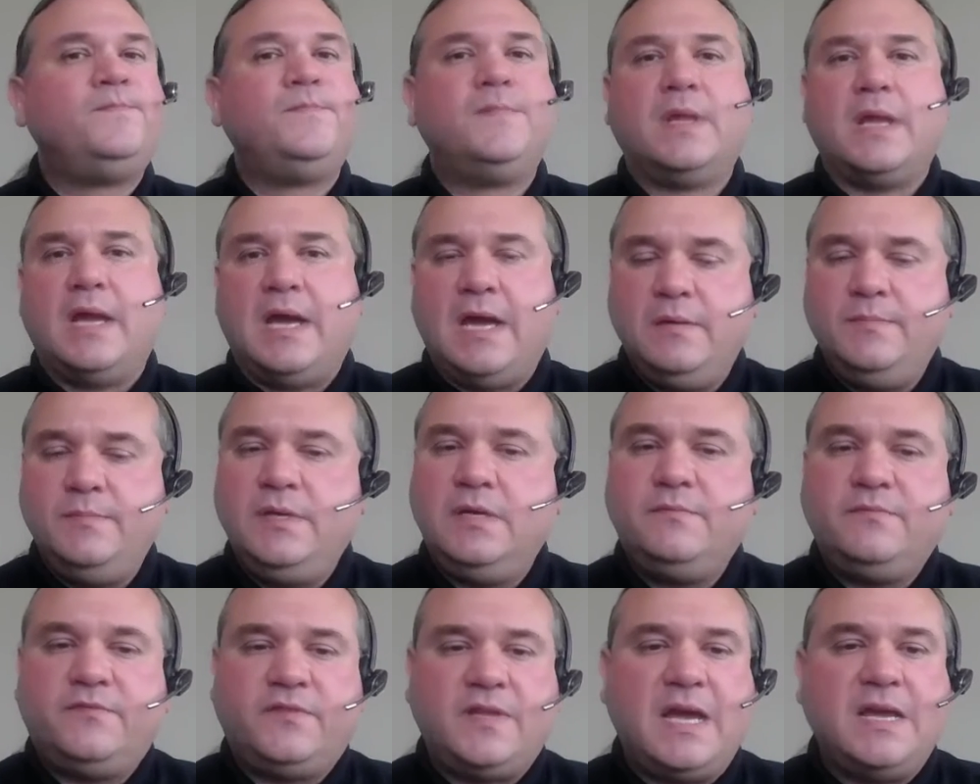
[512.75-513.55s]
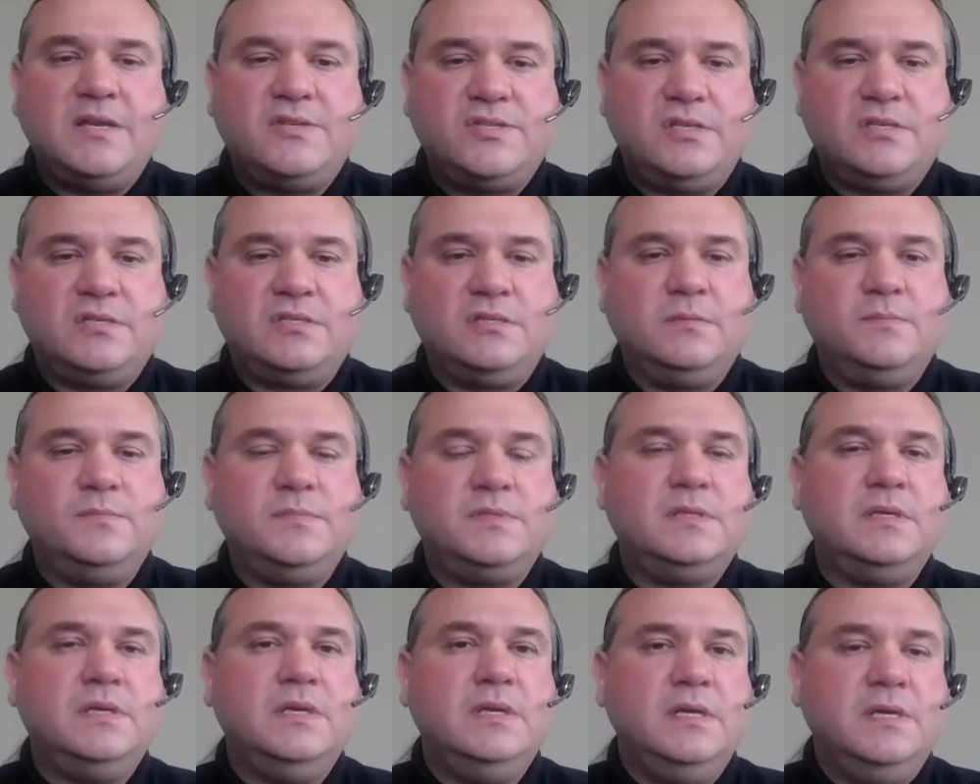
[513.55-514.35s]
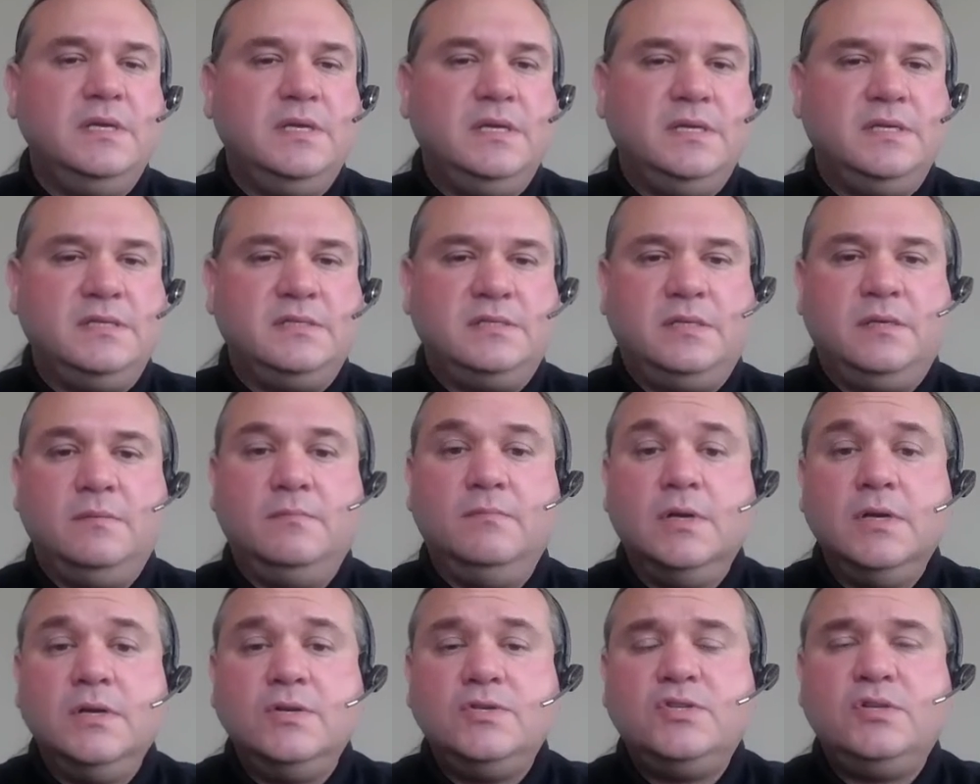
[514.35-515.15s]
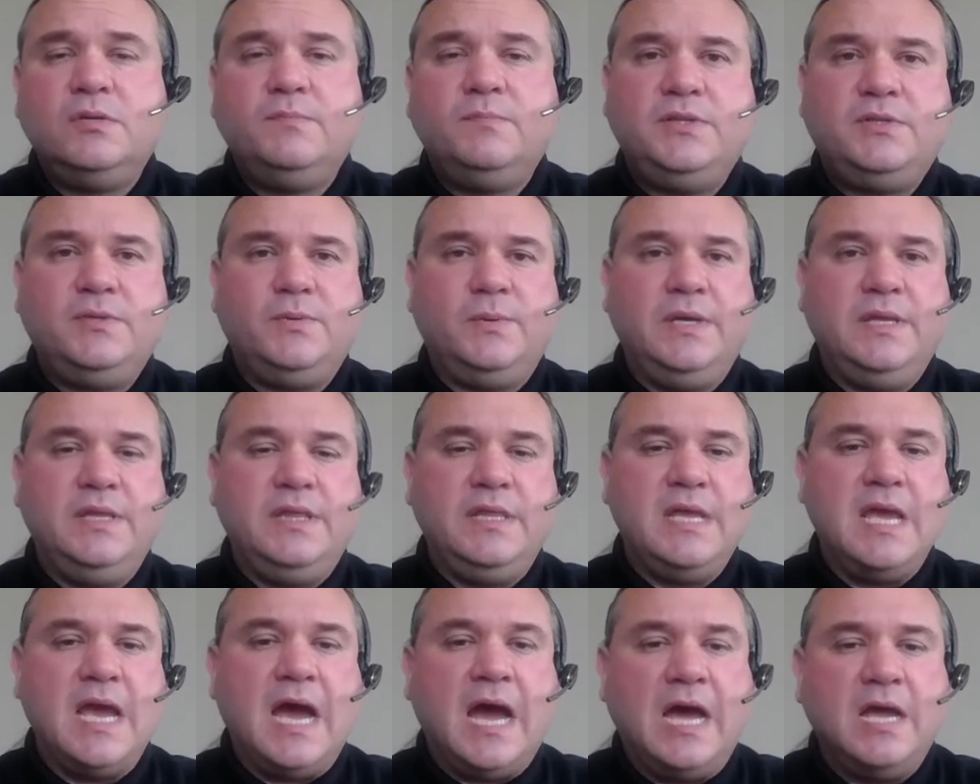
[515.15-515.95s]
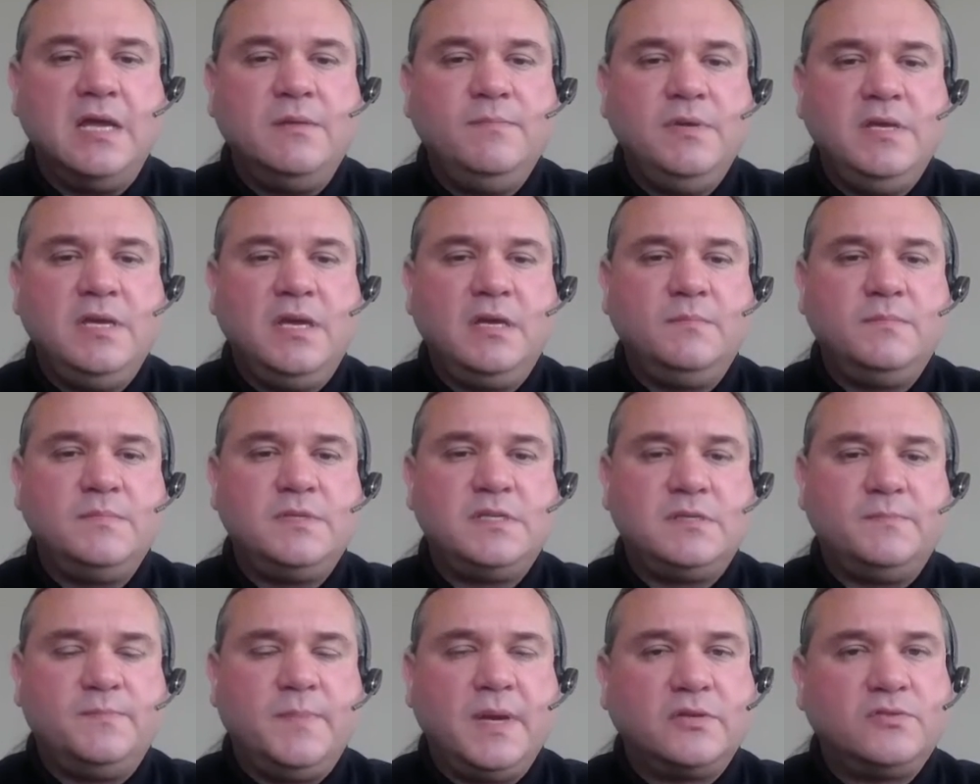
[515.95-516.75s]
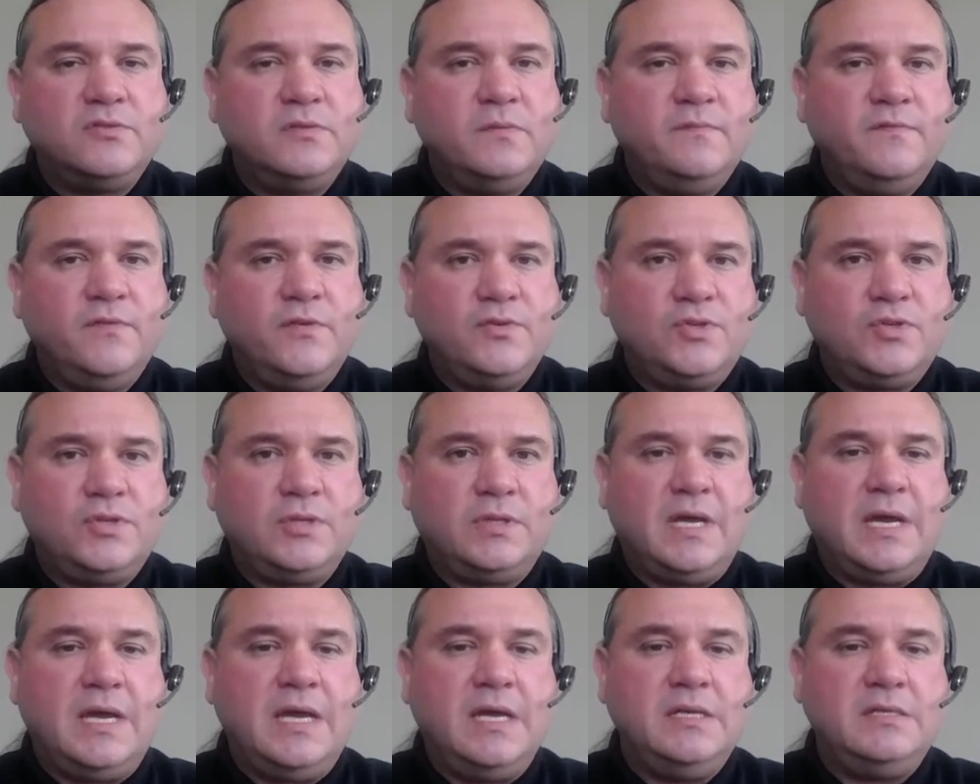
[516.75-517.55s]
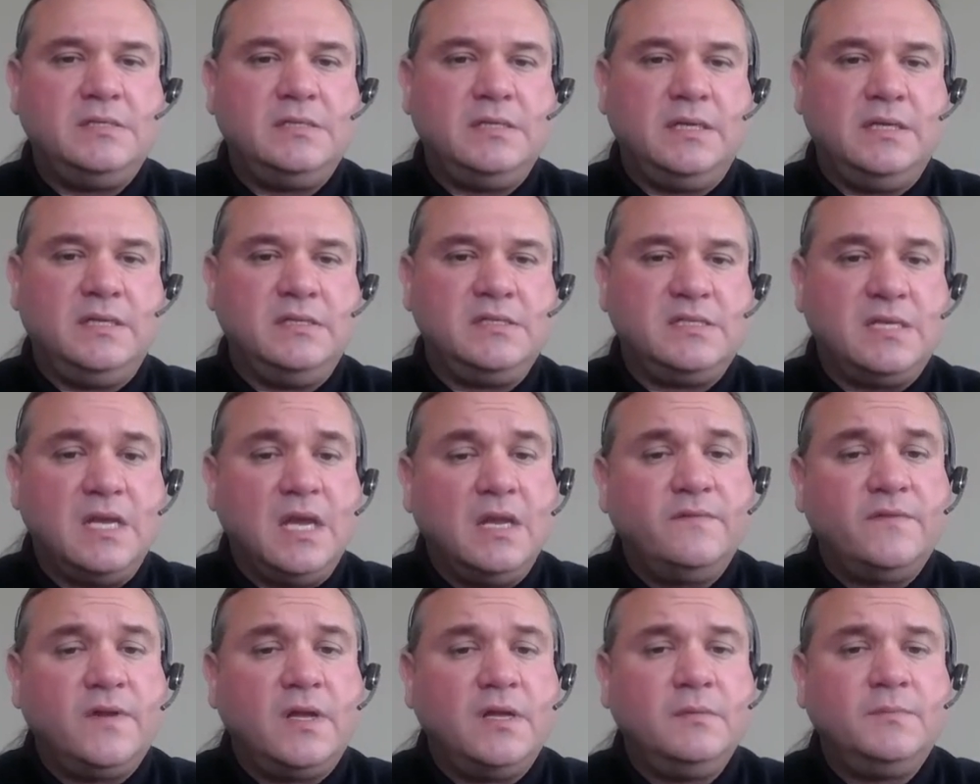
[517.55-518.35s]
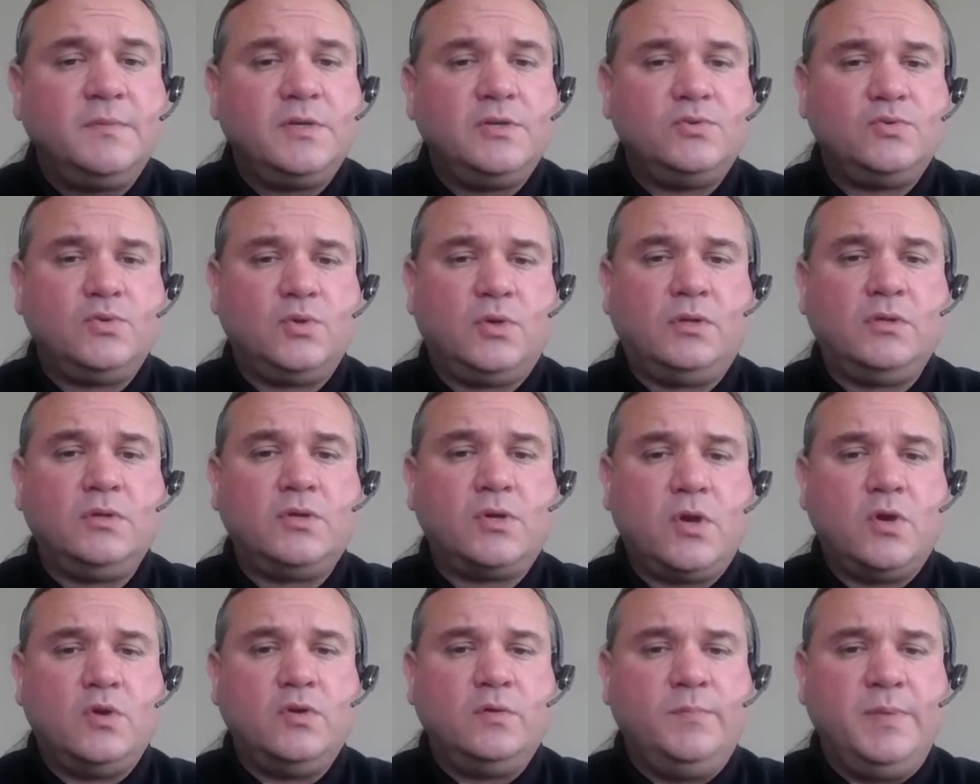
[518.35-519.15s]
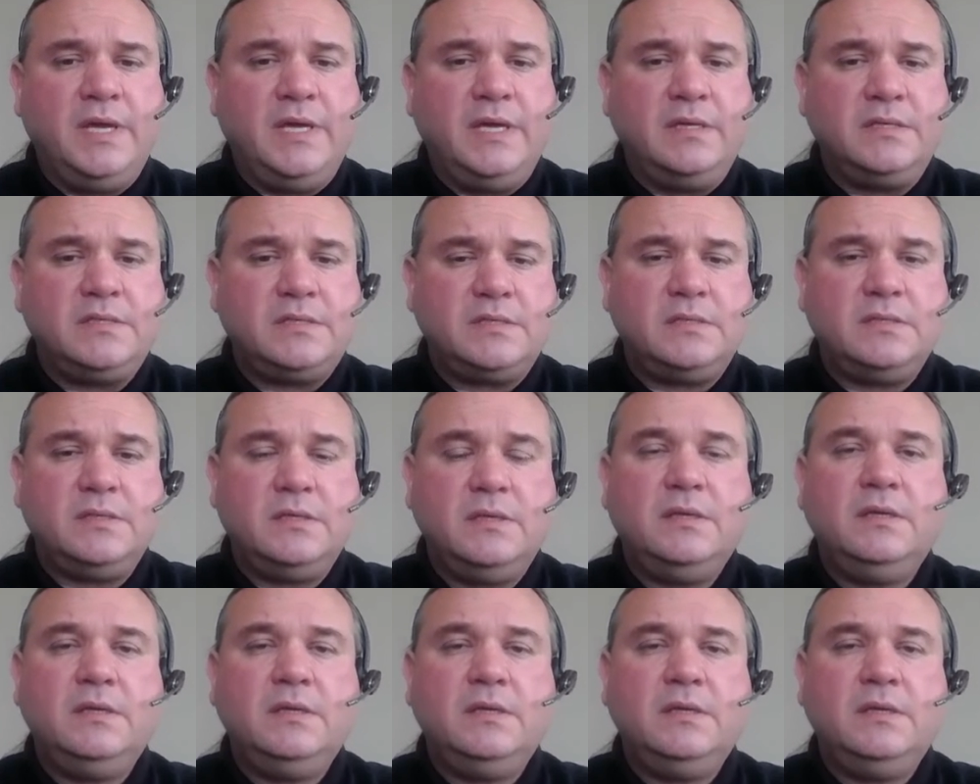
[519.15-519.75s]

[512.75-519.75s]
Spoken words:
IBM Flash Systems is the merger between the IBM Spectrum Virtualized and SAN volume controller codebase,